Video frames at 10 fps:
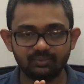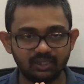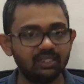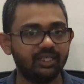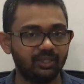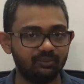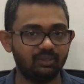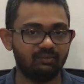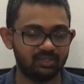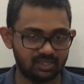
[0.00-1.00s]
continue
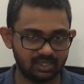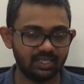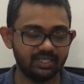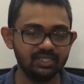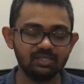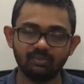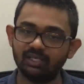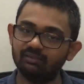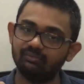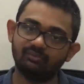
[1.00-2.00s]
our studies.
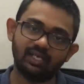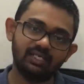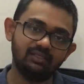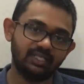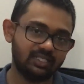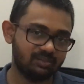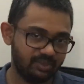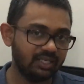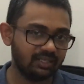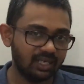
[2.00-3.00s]
But while that is
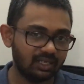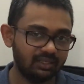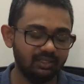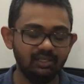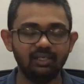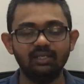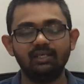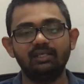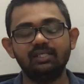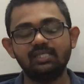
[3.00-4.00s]
being done,
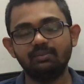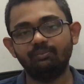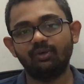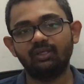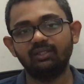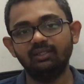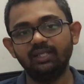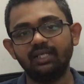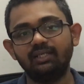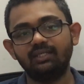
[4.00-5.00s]
it's important
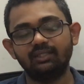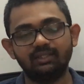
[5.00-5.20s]
that